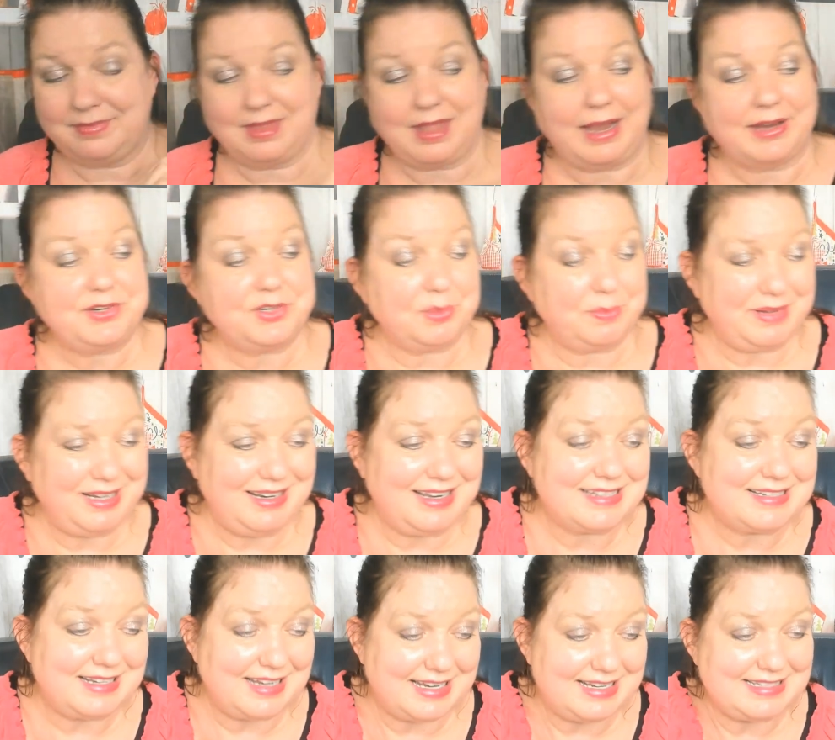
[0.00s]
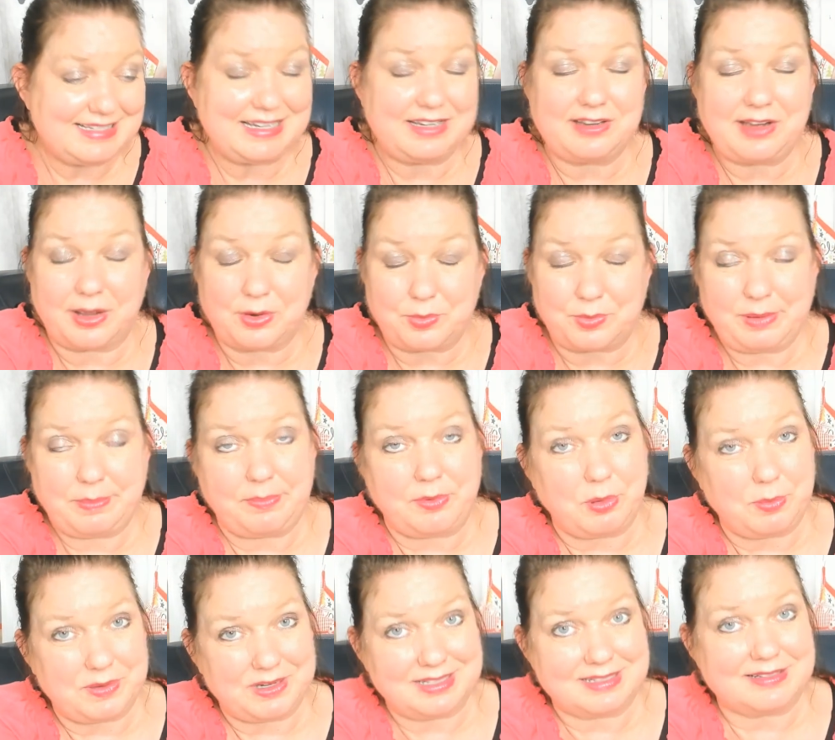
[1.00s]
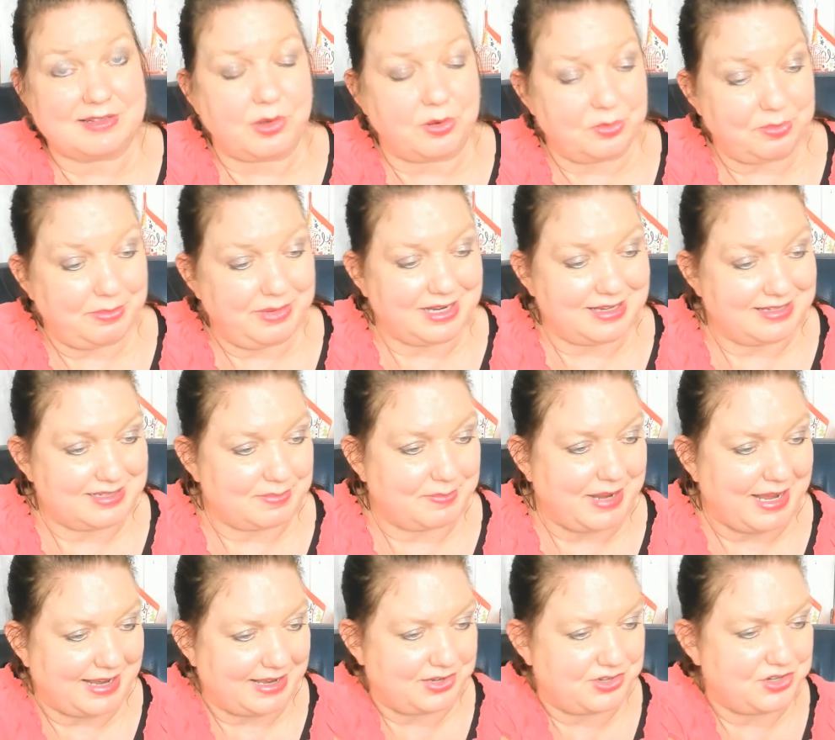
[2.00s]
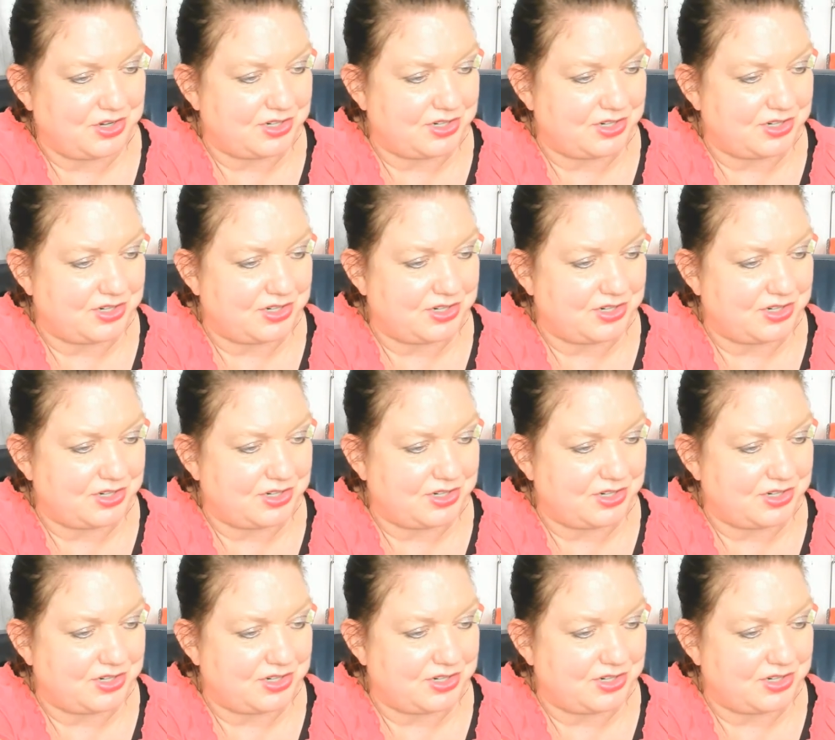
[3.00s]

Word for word: I should be less lazy and not rip open a scone mix package.